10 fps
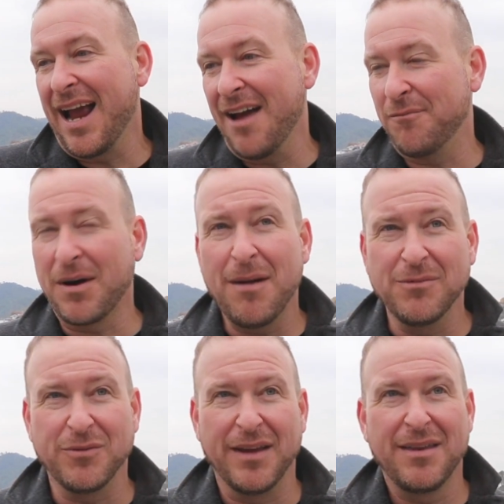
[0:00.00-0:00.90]
I have
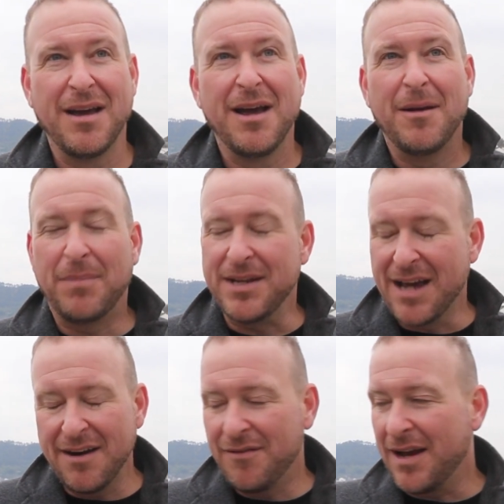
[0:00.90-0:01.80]
problems with, but
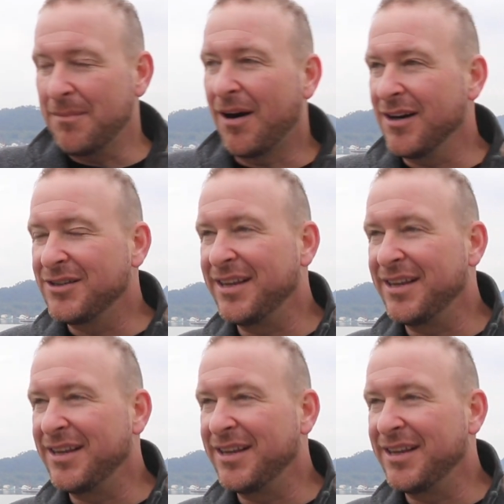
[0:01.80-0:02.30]
none of them are